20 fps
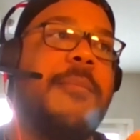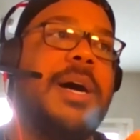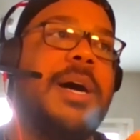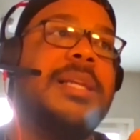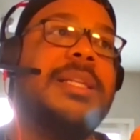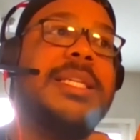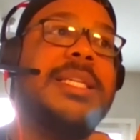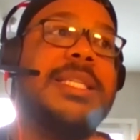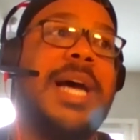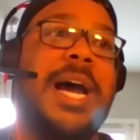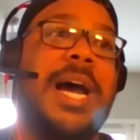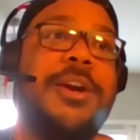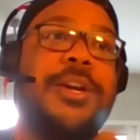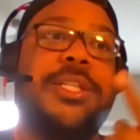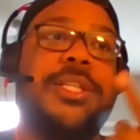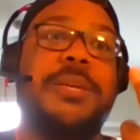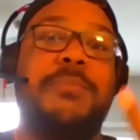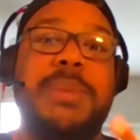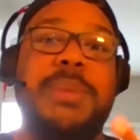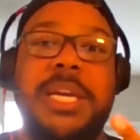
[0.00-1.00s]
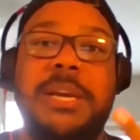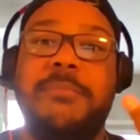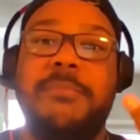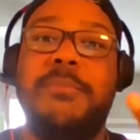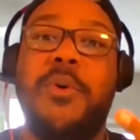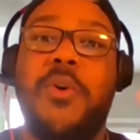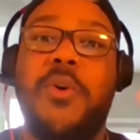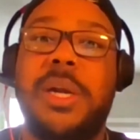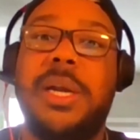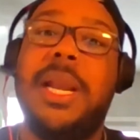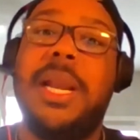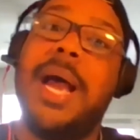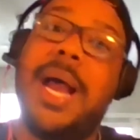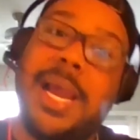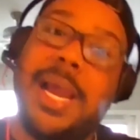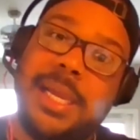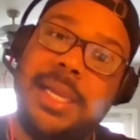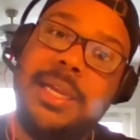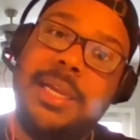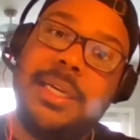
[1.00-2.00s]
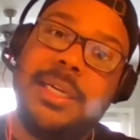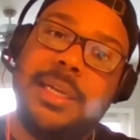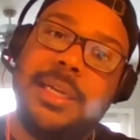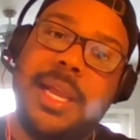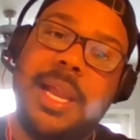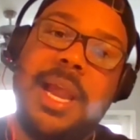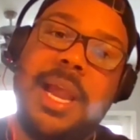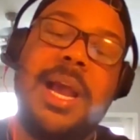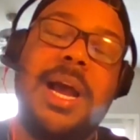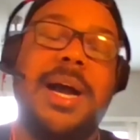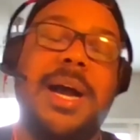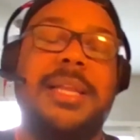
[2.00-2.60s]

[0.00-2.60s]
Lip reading: a desire to be more like, a